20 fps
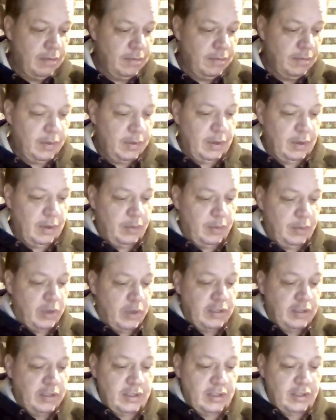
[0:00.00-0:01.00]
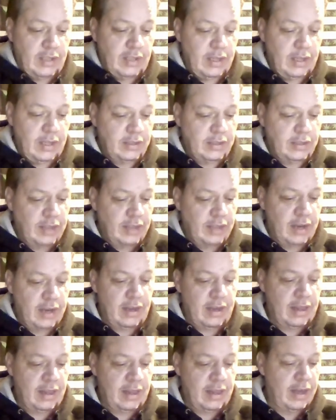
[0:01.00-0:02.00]
the presidency, the Senate,
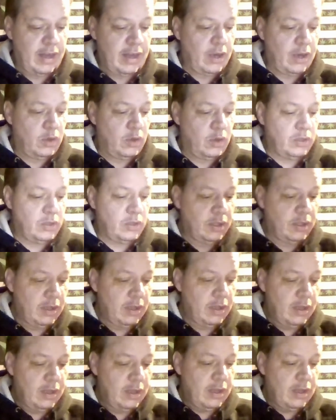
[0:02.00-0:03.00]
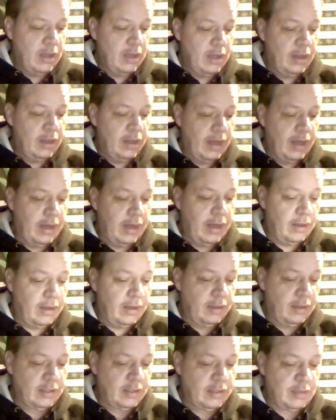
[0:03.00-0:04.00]
and the House, that
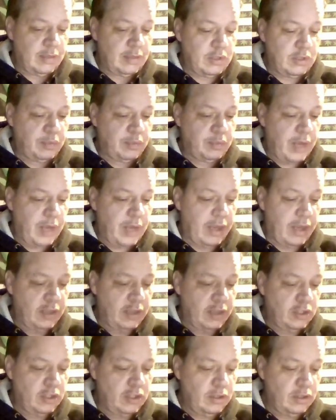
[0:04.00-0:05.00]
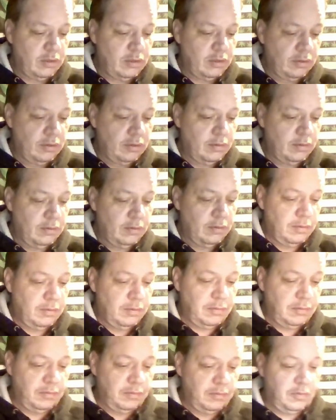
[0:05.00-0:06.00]
the stimulus package
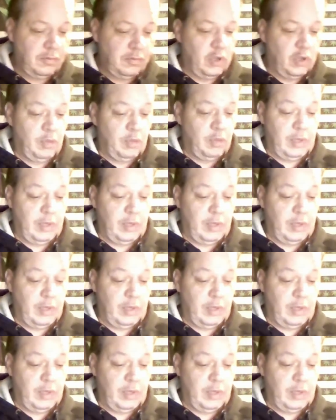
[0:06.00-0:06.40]
will